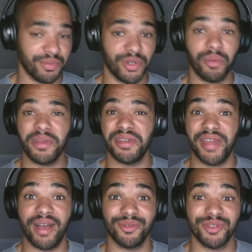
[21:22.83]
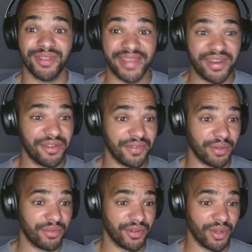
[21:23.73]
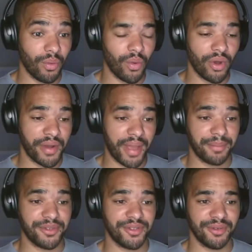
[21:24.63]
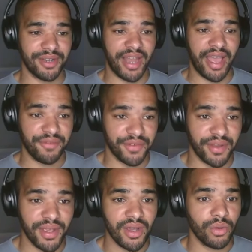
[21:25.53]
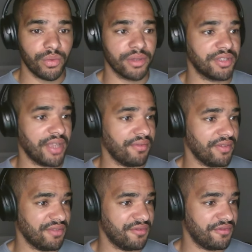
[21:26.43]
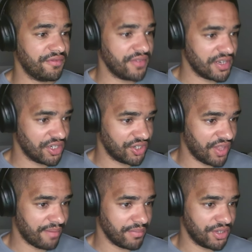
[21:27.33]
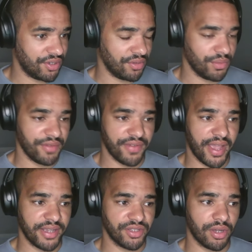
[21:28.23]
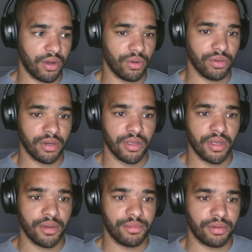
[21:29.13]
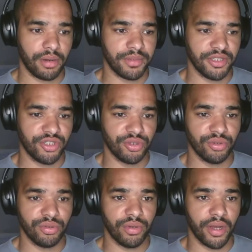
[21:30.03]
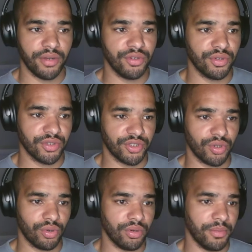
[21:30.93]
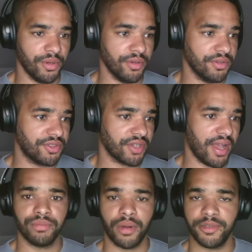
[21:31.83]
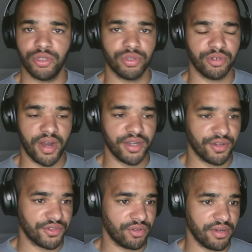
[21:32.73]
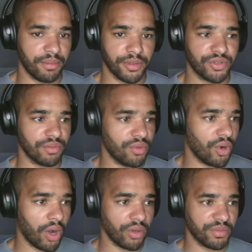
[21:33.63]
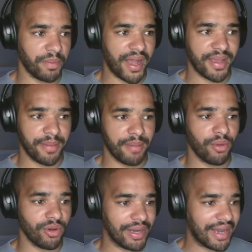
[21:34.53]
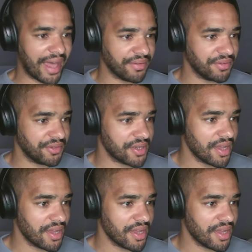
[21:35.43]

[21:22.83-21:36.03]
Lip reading: We're coming down to the end of it. We've only got one episode left. We'll definitely finish that mission with Ace Hole. Probably do another tournament. I'll probably do some grinding off screen. I'll build some more holes, buy a bit more land.